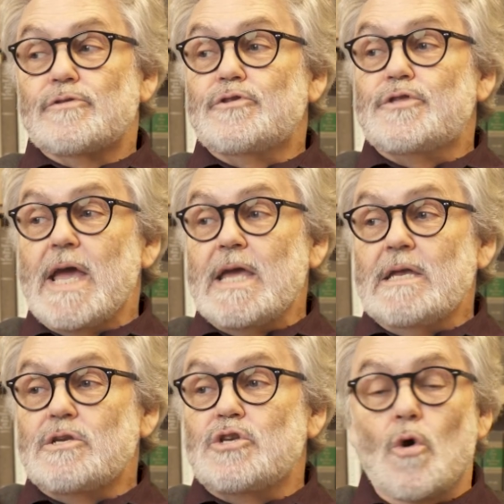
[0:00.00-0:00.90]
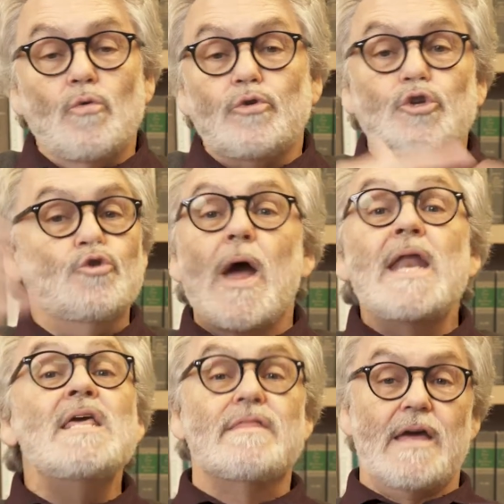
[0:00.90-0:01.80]
they don't do
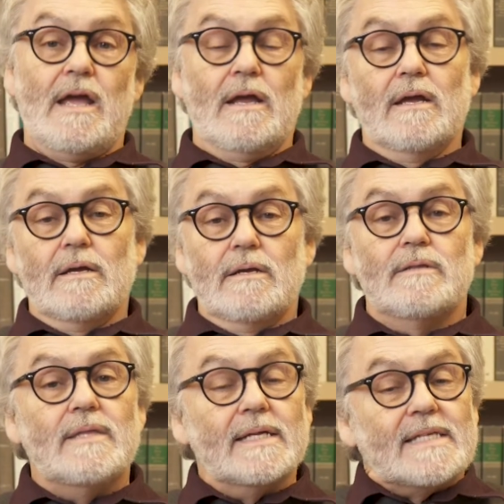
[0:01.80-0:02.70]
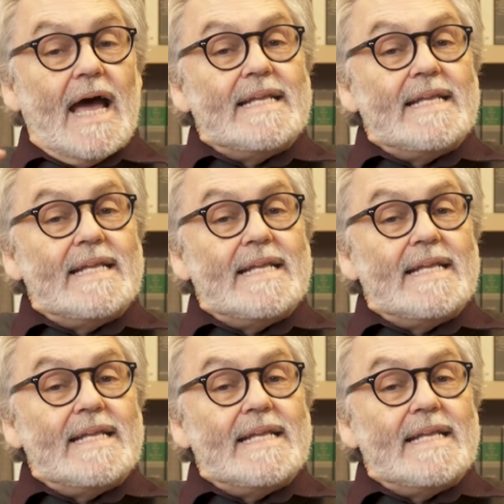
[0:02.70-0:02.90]
anything that's